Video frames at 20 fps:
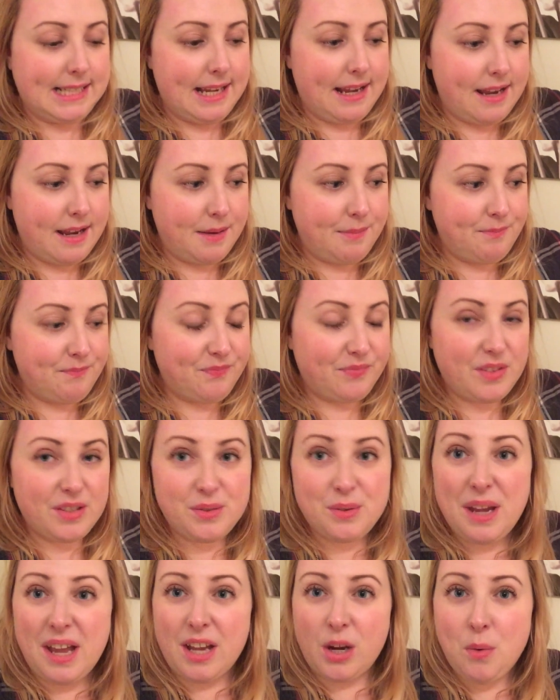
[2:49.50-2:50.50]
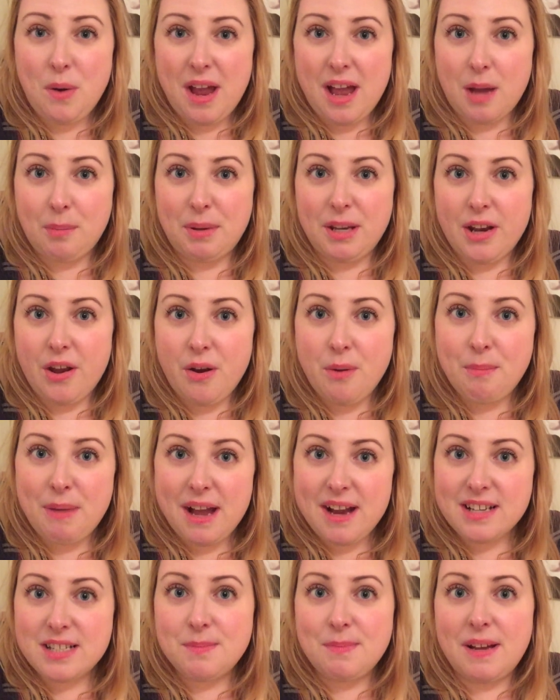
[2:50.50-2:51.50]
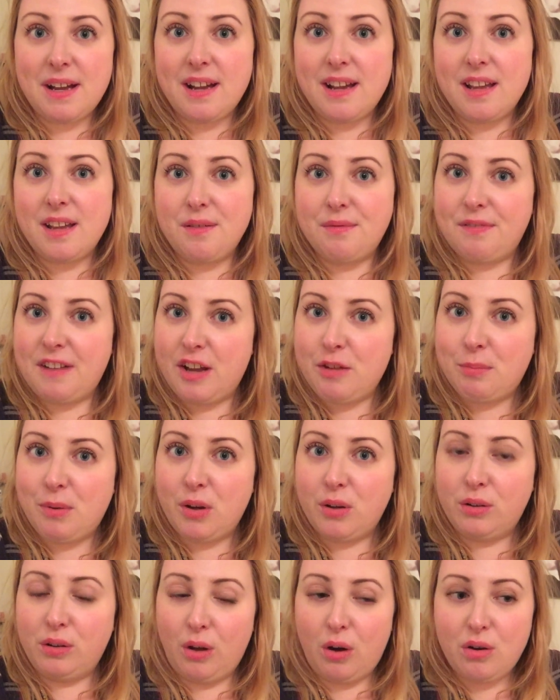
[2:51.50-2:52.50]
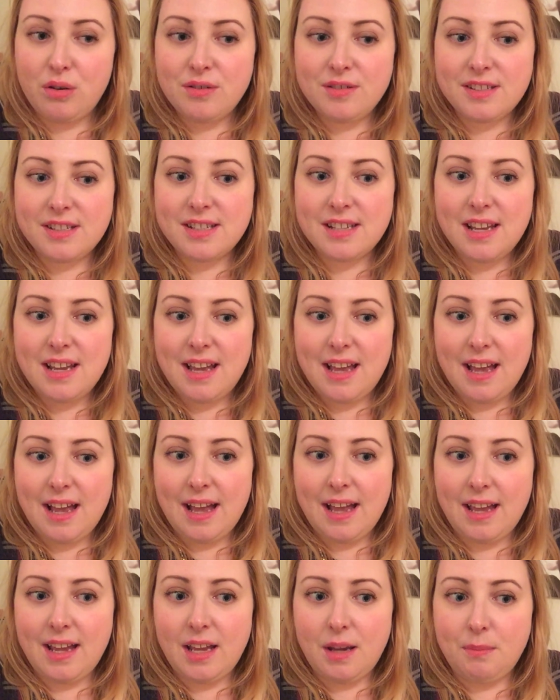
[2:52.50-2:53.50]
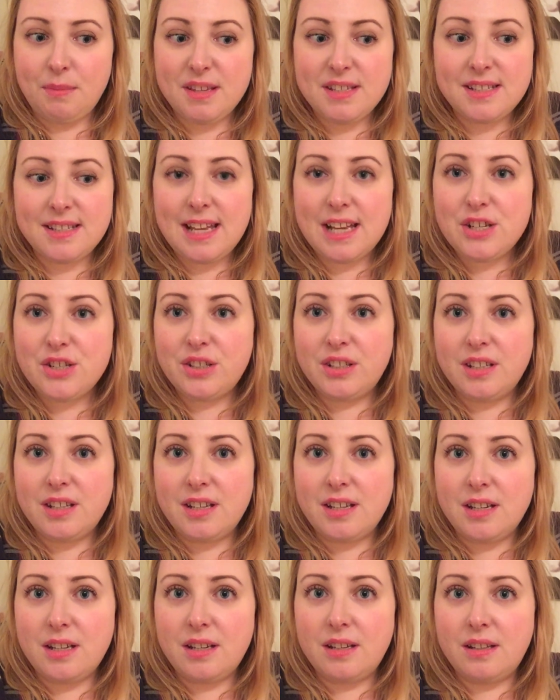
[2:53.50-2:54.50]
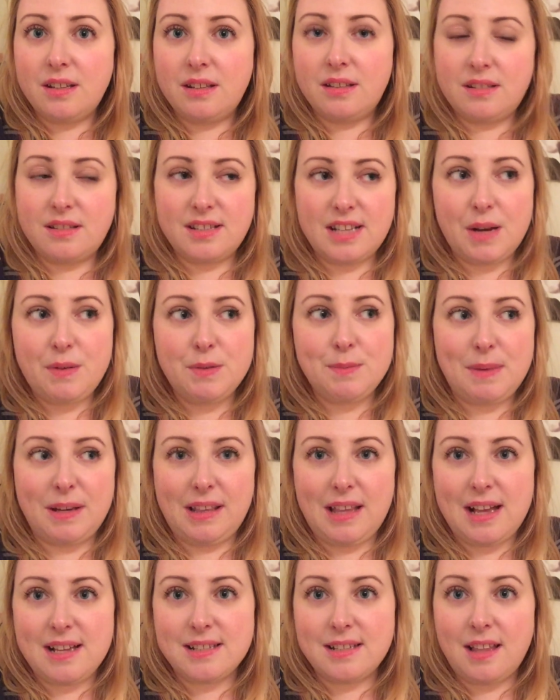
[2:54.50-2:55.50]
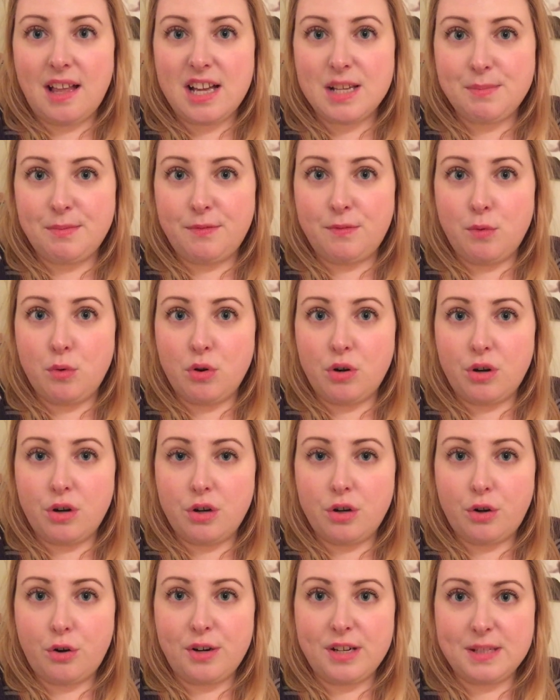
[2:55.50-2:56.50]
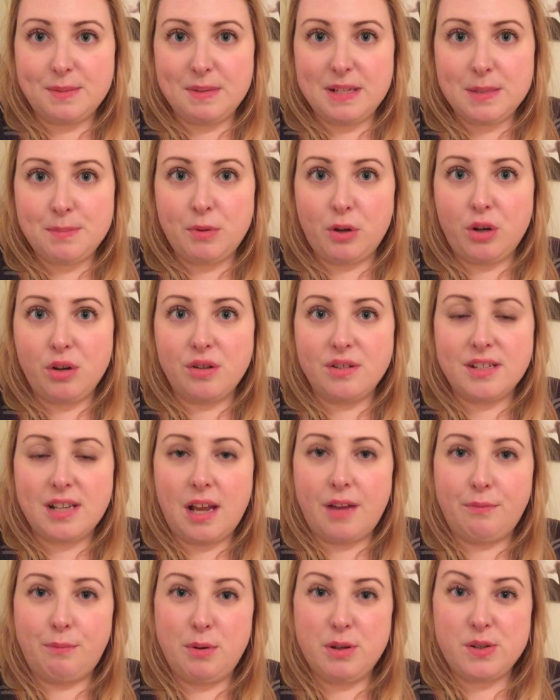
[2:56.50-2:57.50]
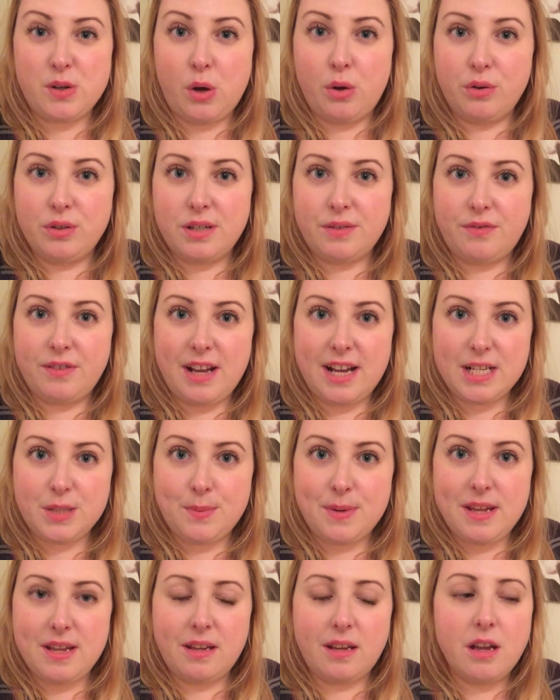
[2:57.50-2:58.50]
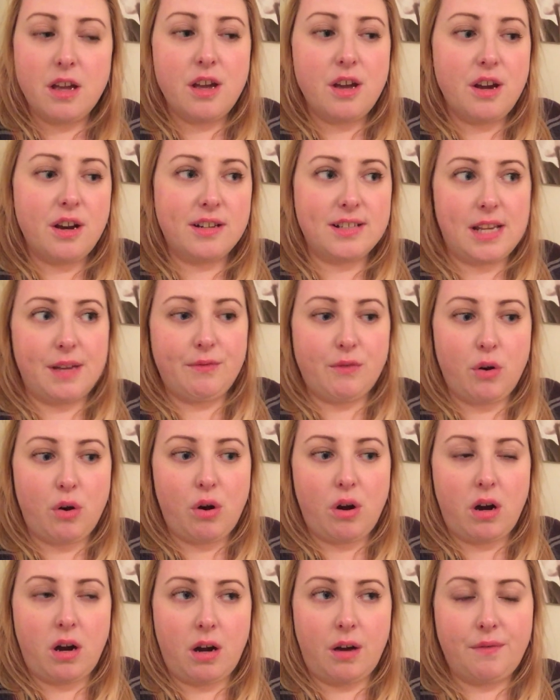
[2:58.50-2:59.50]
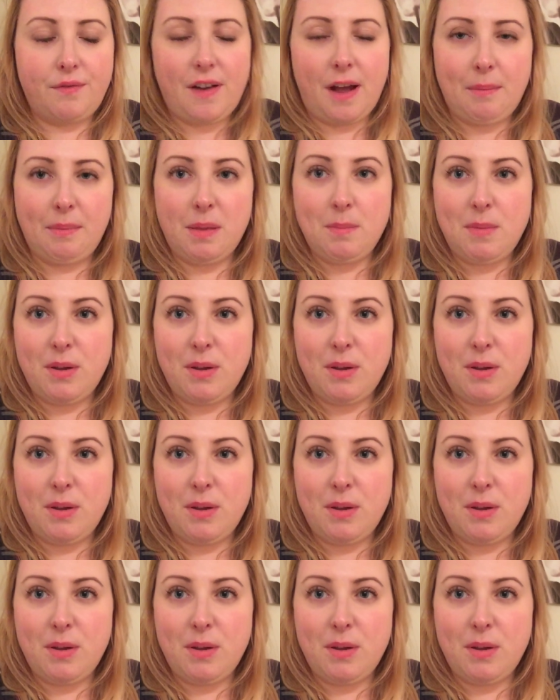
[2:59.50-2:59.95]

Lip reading: So yeah, quite happy now. I'm back to my £5 loss. This is actually, tonight was my last class before Christmas because I've booked a holiday for next week because I've got a family